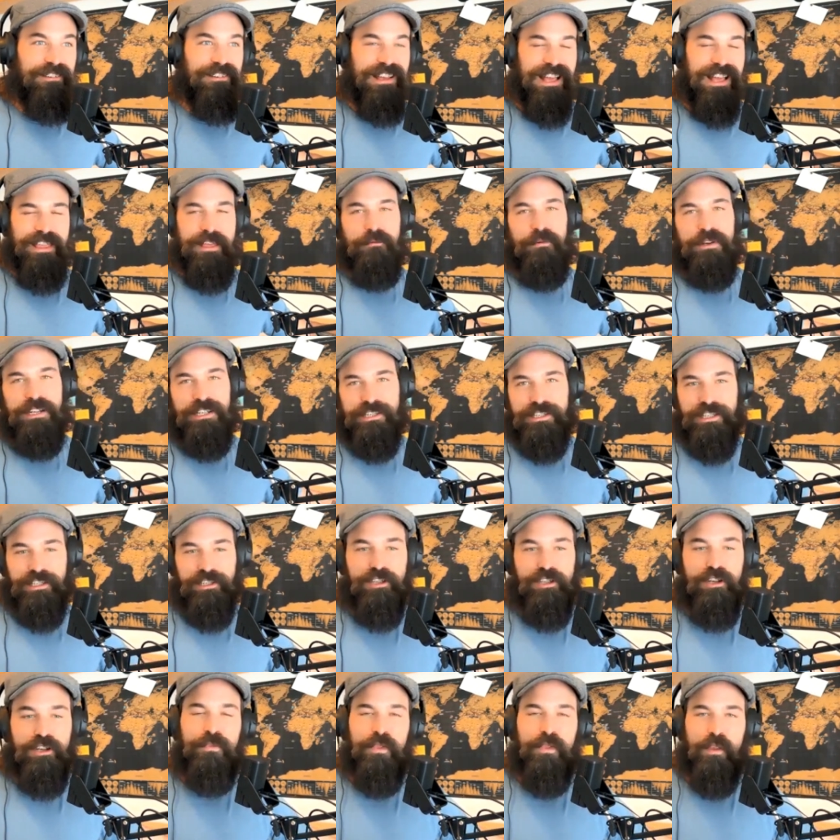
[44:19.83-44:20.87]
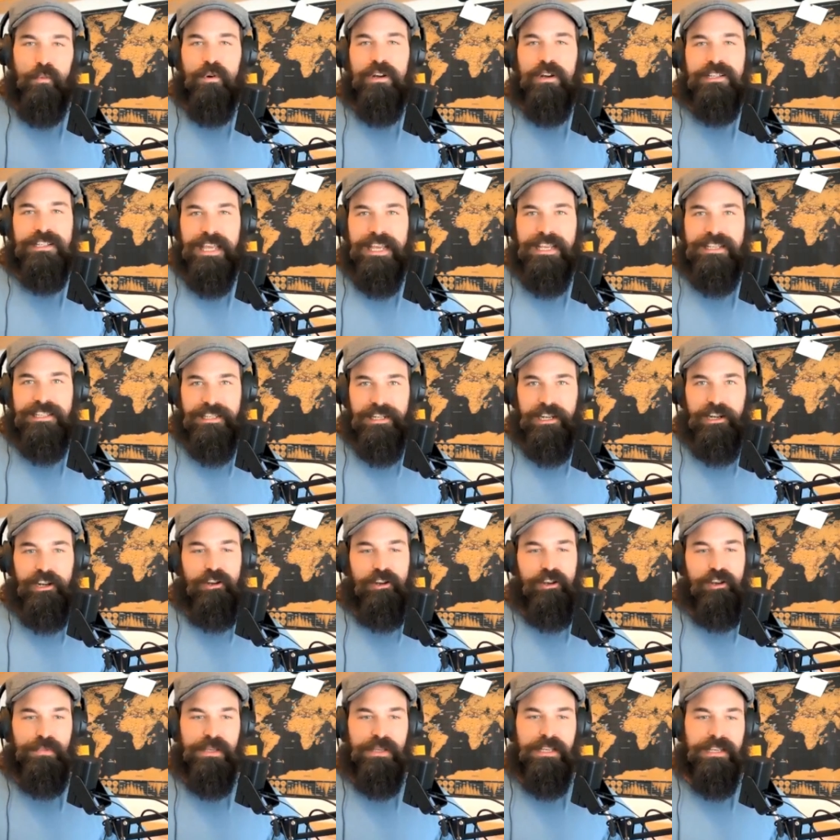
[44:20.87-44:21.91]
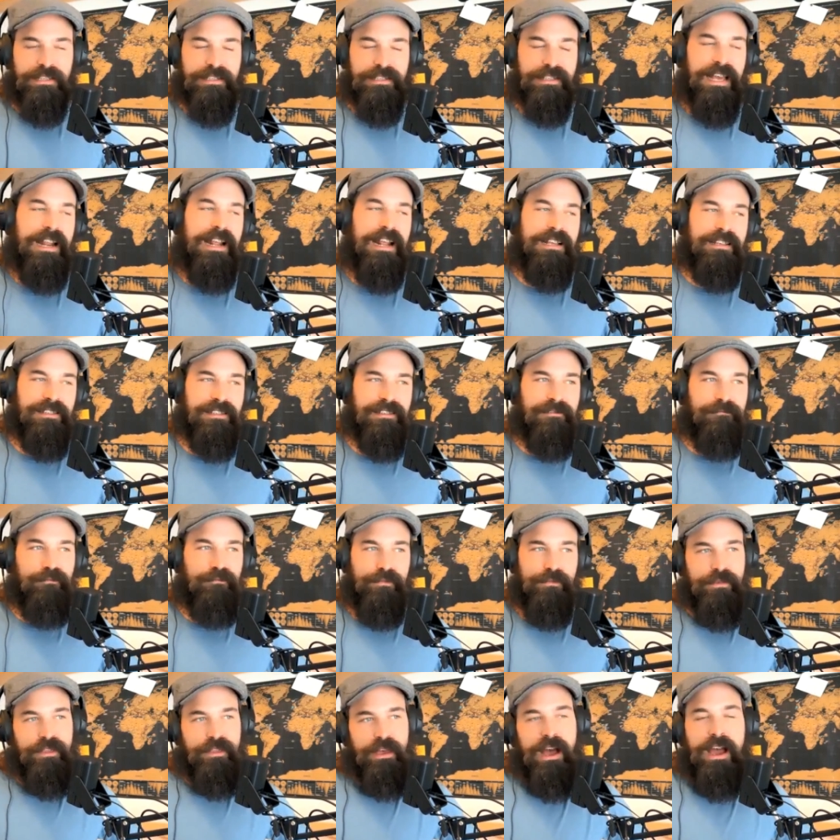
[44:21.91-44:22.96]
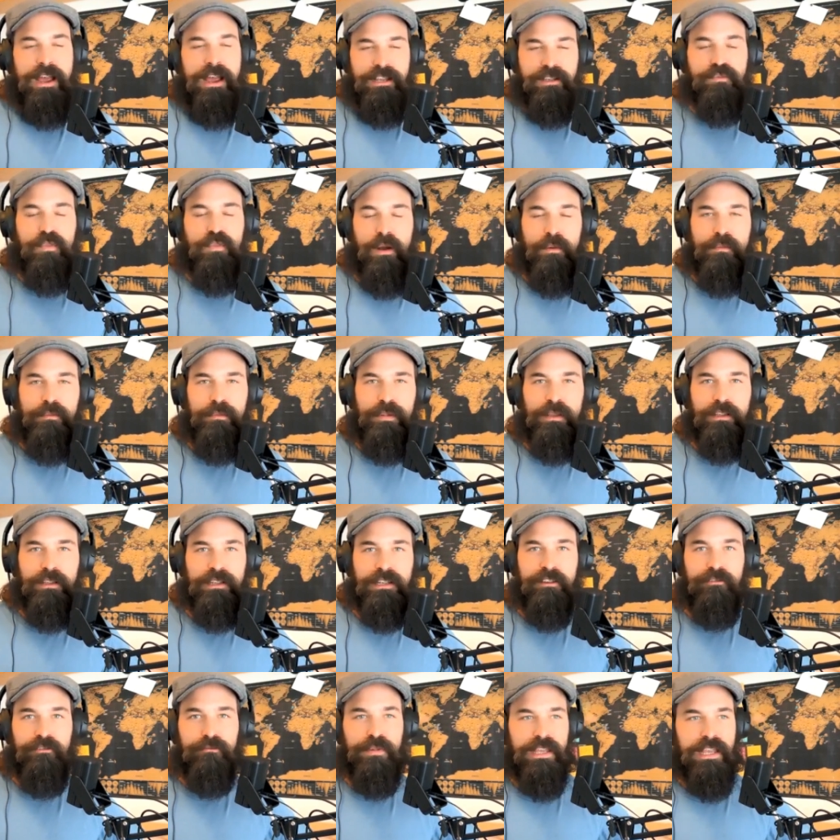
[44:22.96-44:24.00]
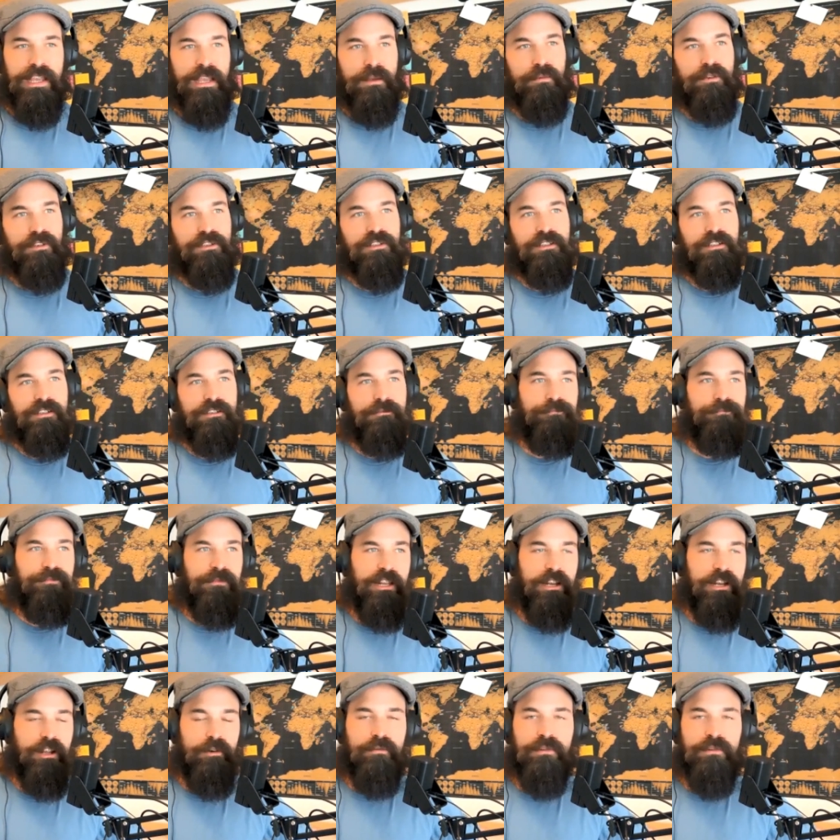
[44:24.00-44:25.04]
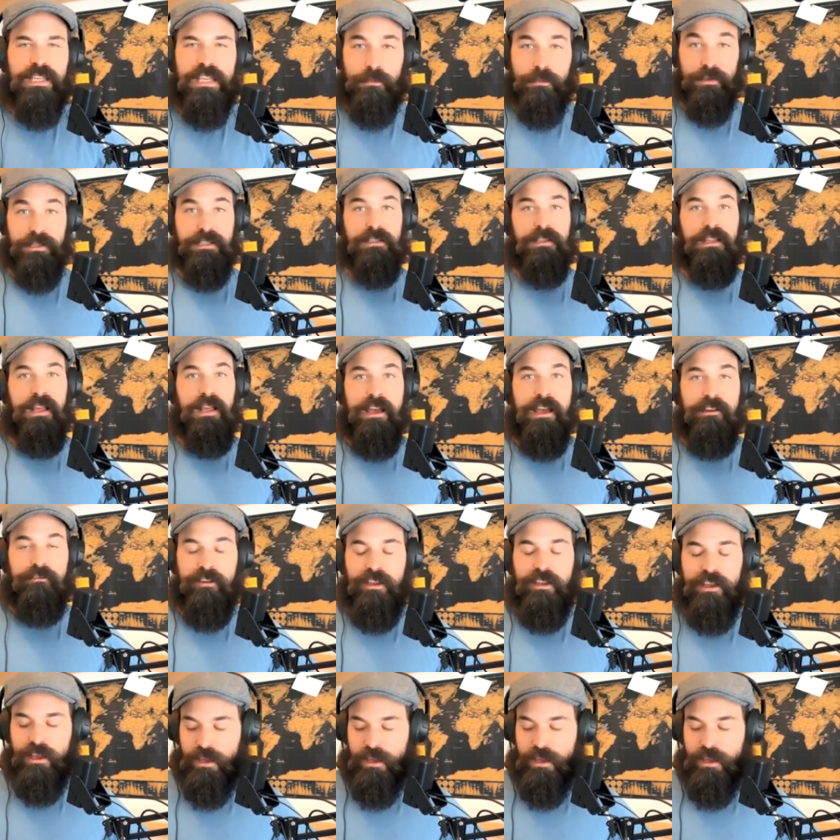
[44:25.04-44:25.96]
And then we just assume the worst case scenario because that has the highest probability of being able to, you know, keep us alive.